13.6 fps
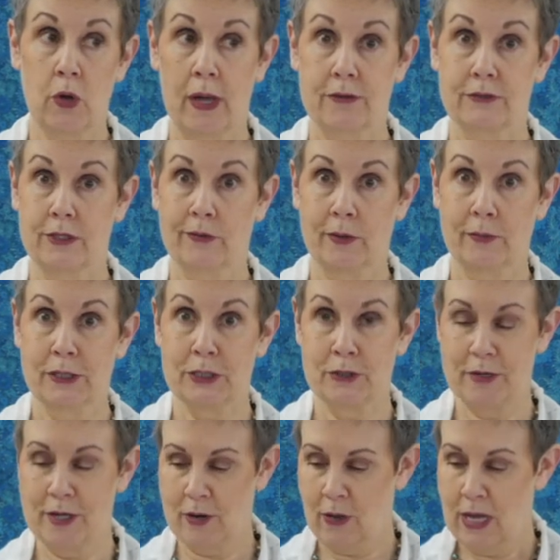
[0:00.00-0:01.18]
I have several in my
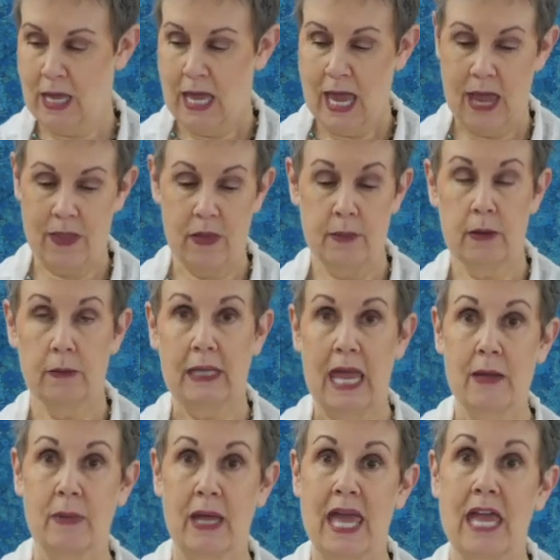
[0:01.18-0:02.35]
studio, and then be able to
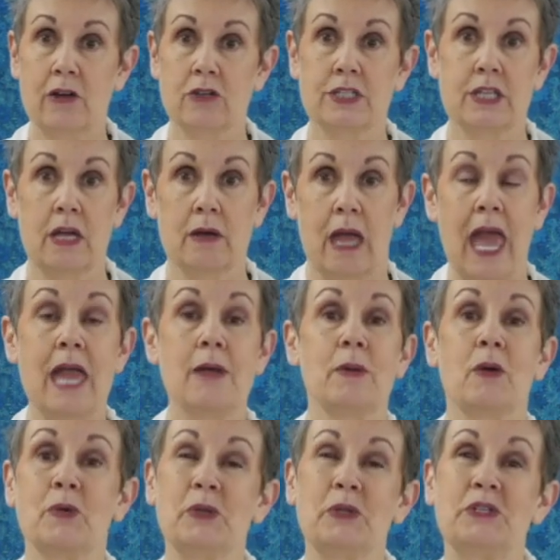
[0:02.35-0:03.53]
hang my
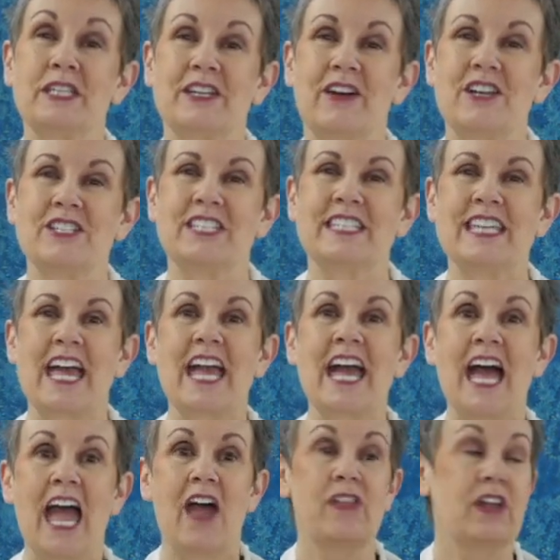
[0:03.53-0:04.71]
rulers there, I should say,
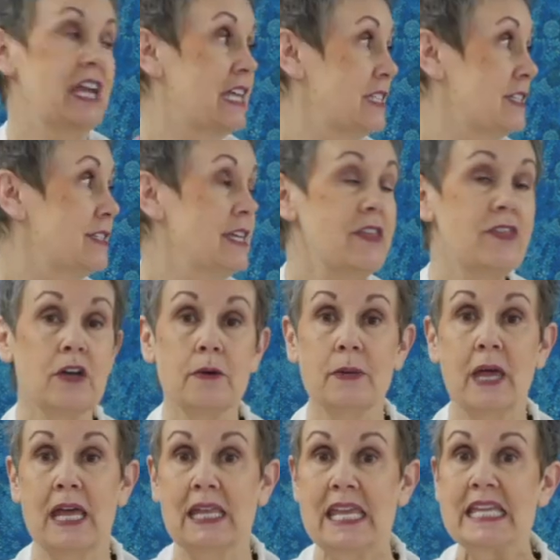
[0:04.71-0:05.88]
and then I can see them
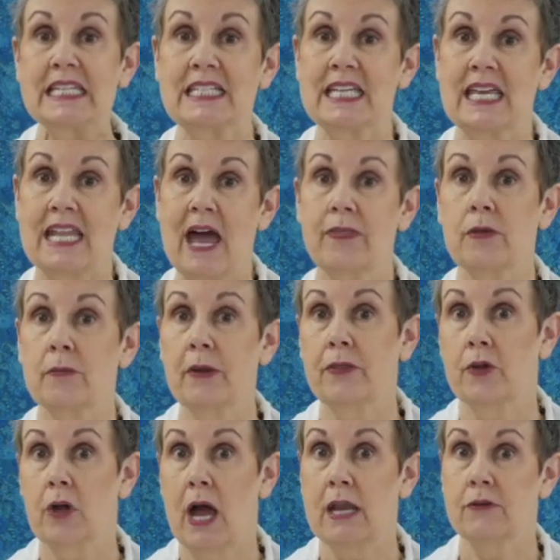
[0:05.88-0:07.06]
and easily get at them, but they're
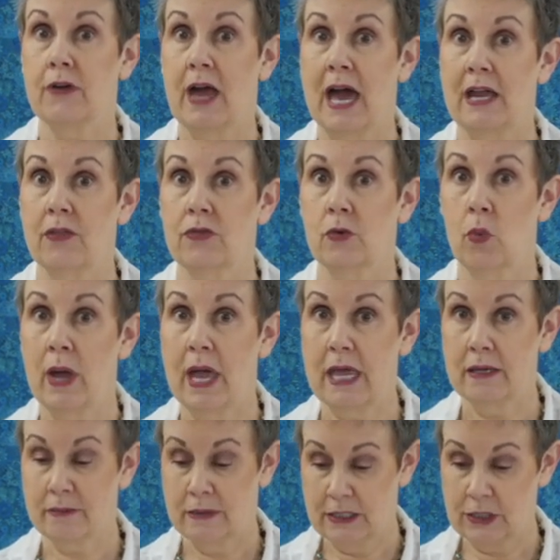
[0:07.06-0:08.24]
kind of out of the way.
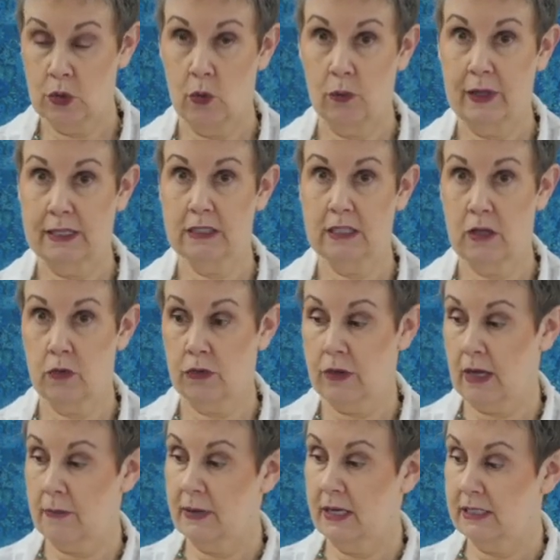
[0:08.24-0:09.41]
So that's another thing
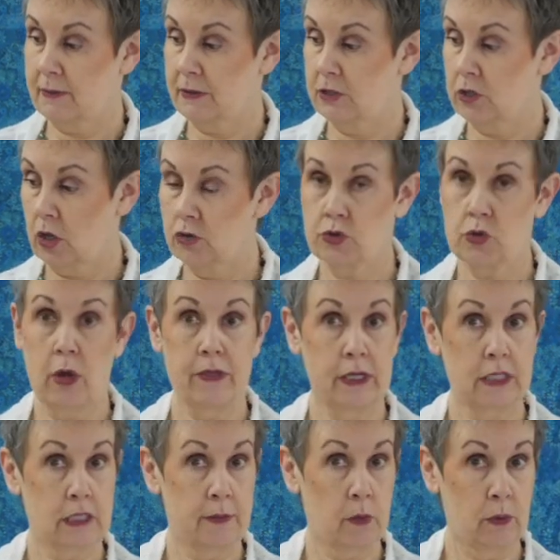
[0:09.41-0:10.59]
I picked up at the dollar store. I think
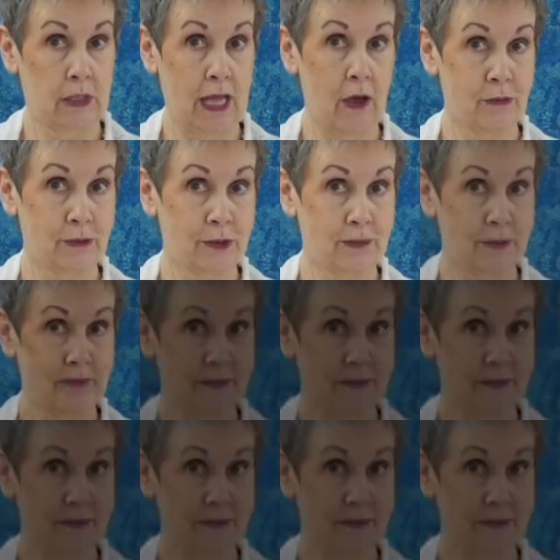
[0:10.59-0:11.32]
it's gonna be really helpful.